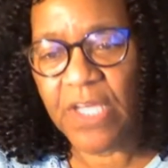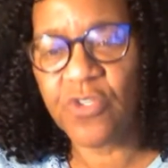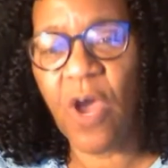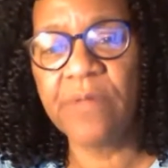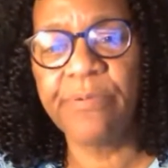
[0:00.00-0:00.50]

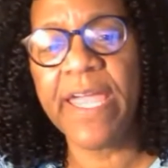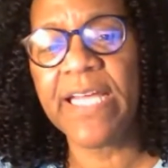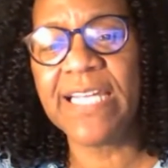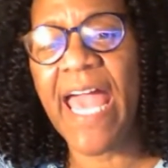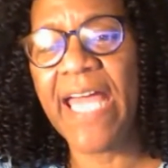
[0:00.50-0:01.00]
So in
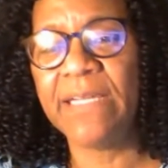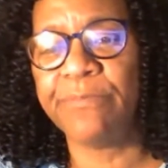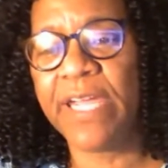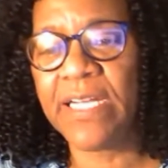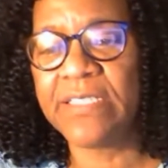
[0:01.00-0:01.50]
bringing land,
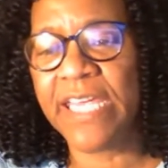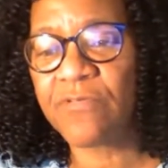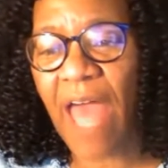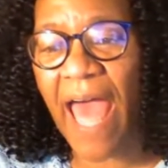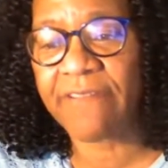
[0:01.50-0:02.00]
bringing
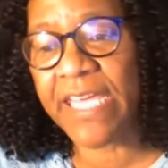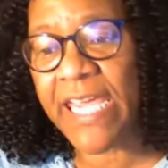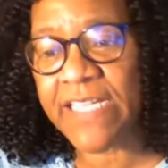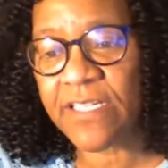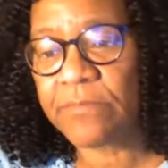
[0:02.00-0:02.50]
Israel out of
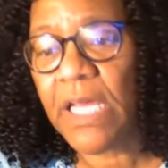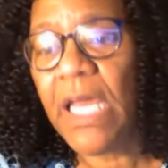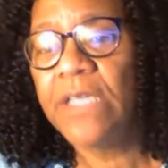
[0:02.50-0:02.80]
Egypt,